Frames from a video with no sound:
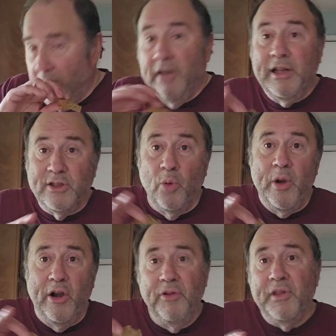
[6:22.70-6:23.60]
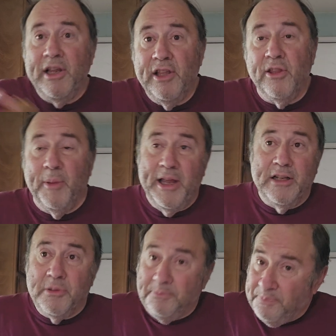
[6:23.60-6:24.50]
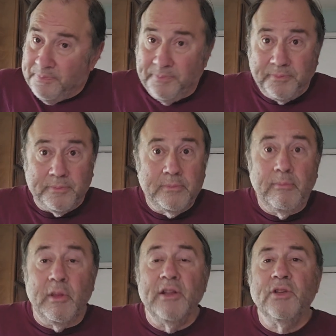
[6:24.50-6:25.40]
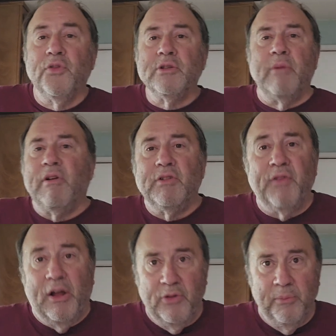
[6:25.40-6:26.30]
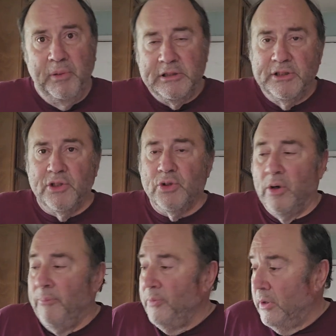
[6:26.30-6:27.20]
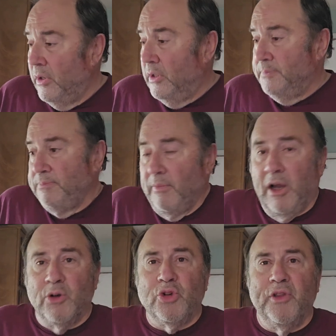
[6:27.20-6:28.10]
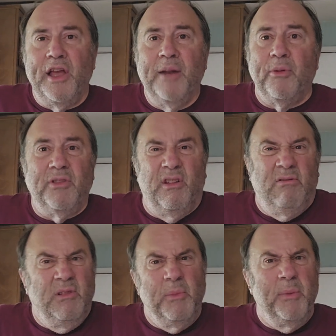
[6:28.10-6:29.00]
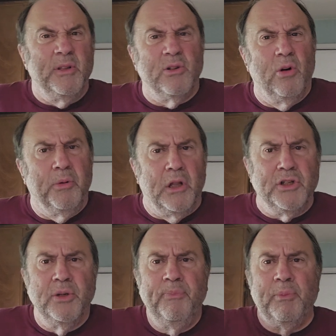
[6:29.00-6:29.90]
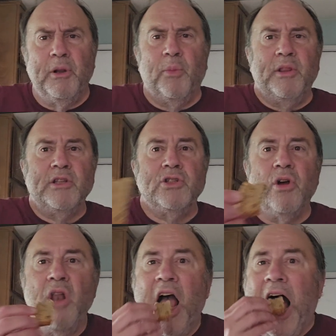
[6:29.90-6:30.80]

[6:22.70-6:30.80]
That's so rare they get them, I guess. This is the first time I've ever found them in the store. I was sure they had them. I thought maybe it's an urban legend. But anyway, this is good.